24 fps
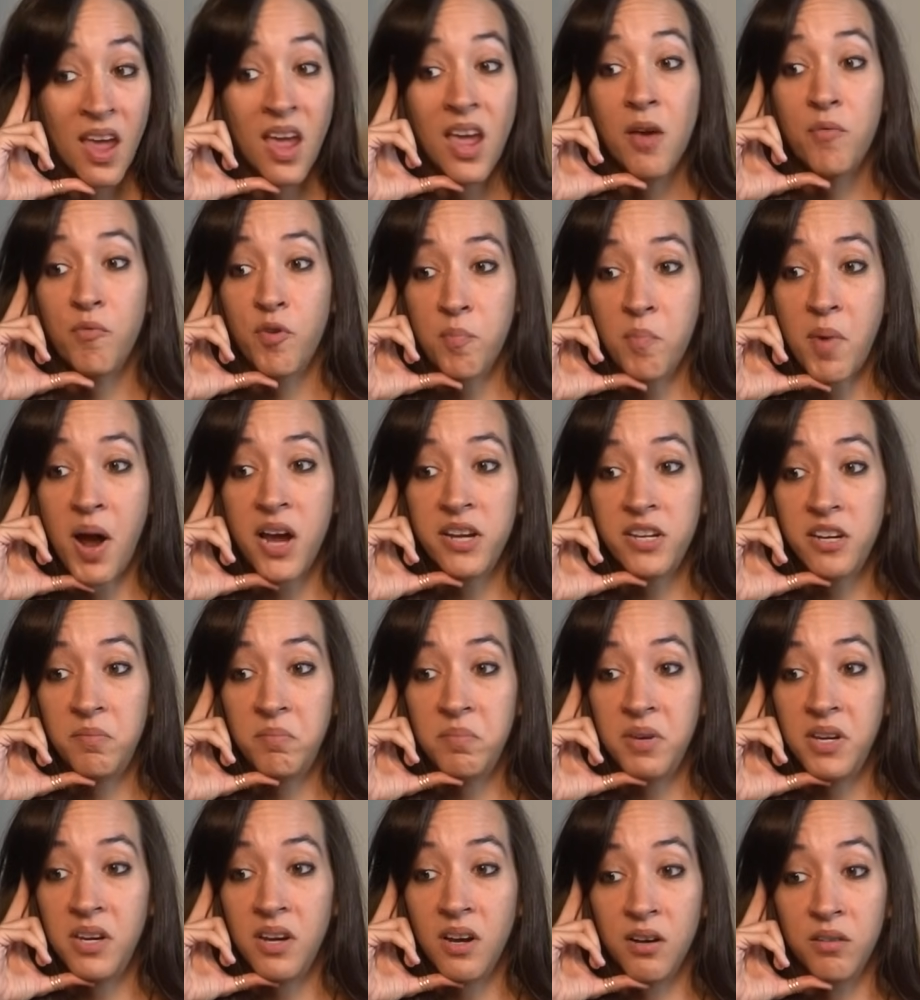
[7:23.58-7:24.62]
It reminded
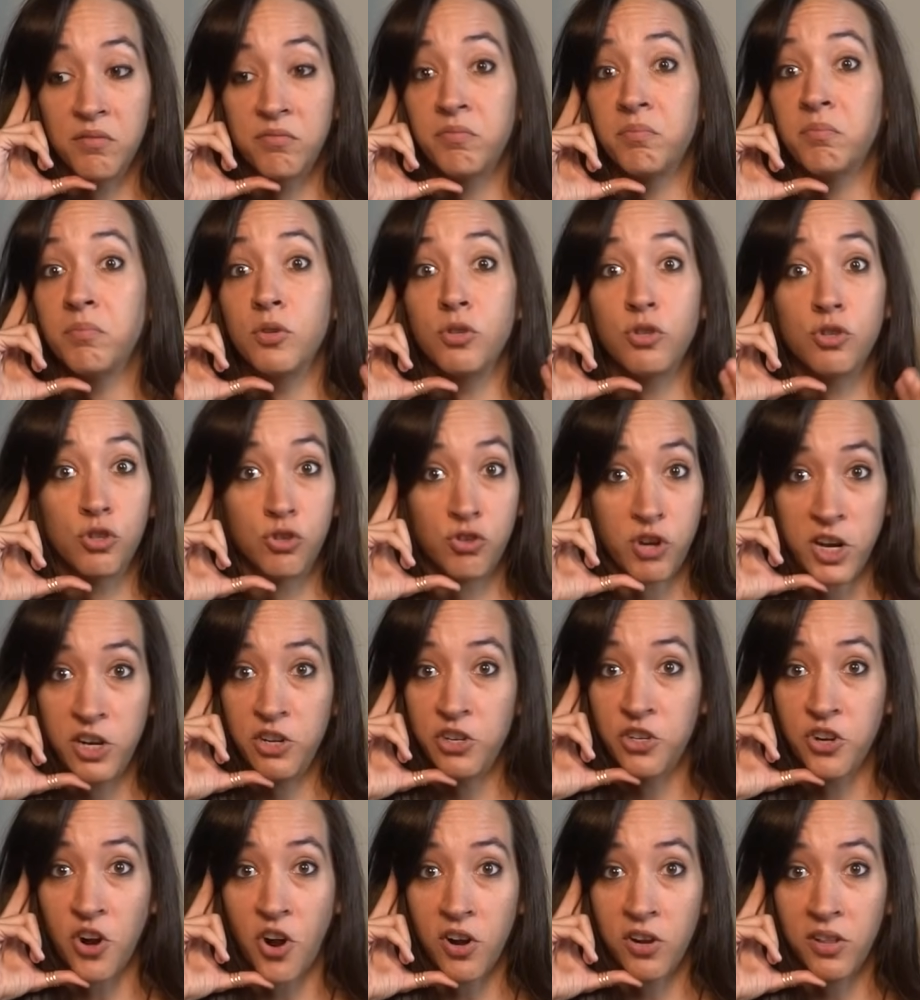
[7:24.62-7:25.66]
me of
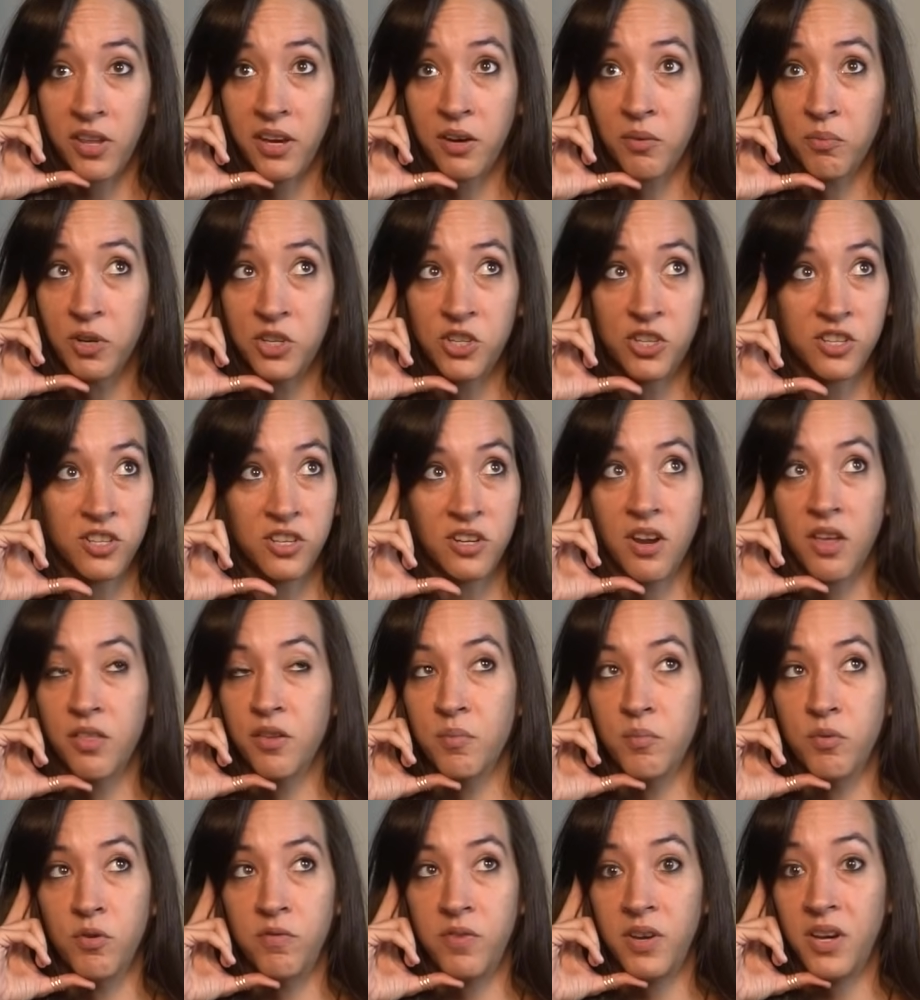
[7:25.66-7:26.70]
Strange Darling, which is
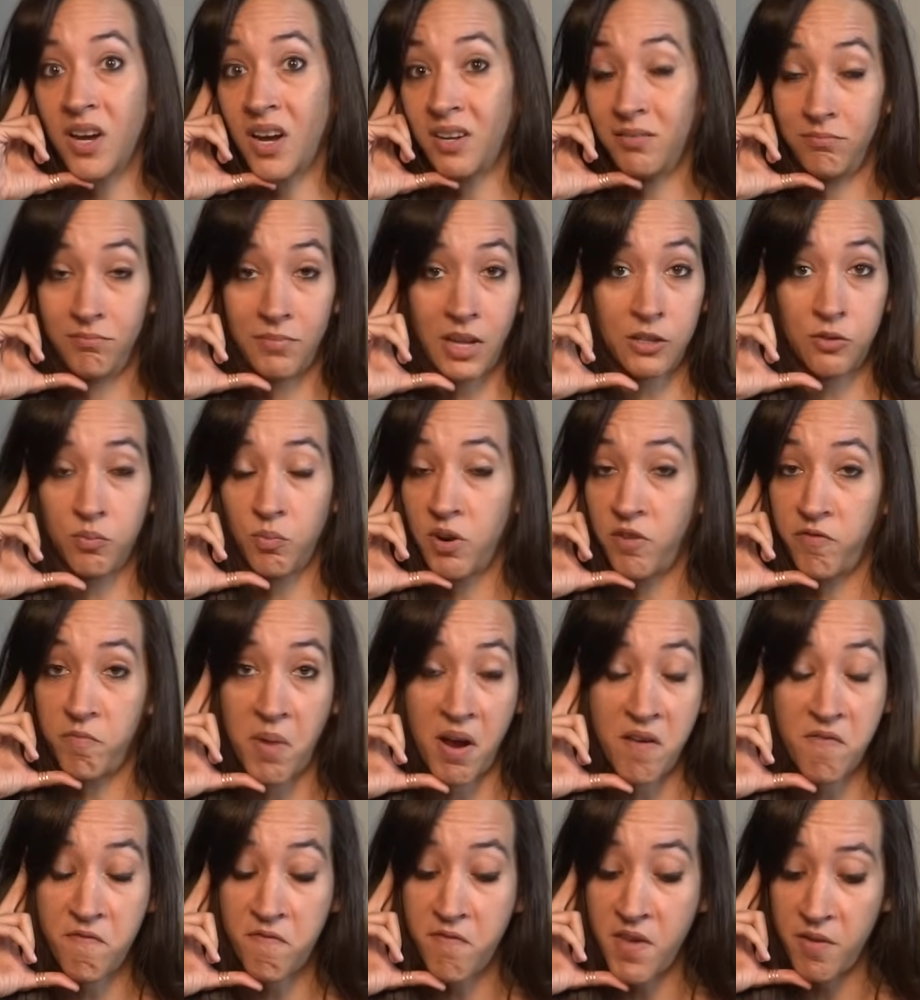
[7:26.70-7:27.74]
another movie that's one of
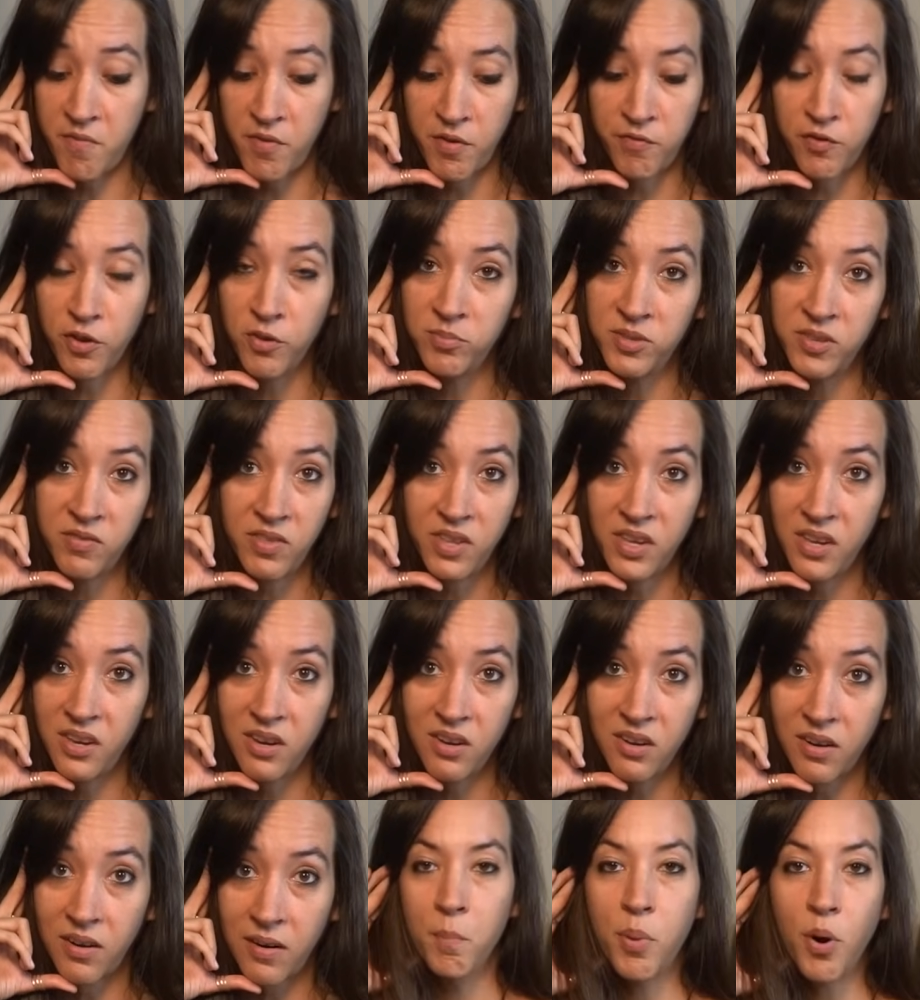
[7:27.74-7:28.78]
my favorite films of the
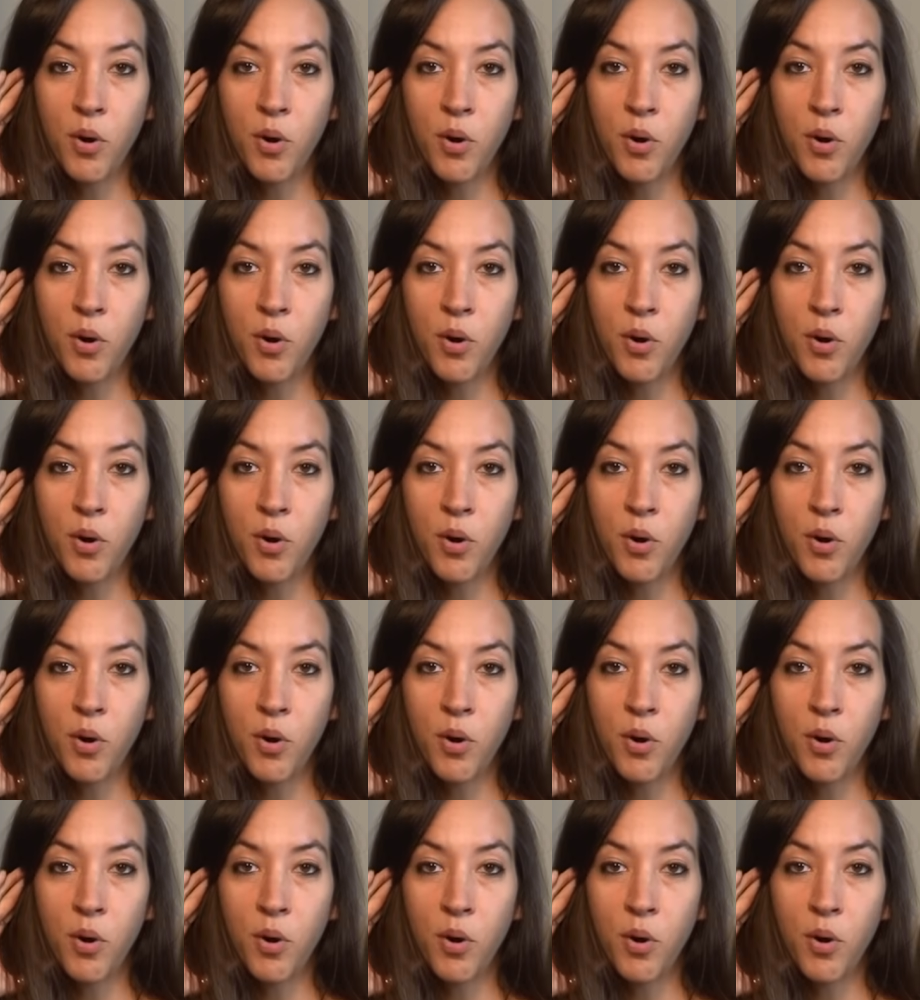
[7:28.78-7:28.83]
year.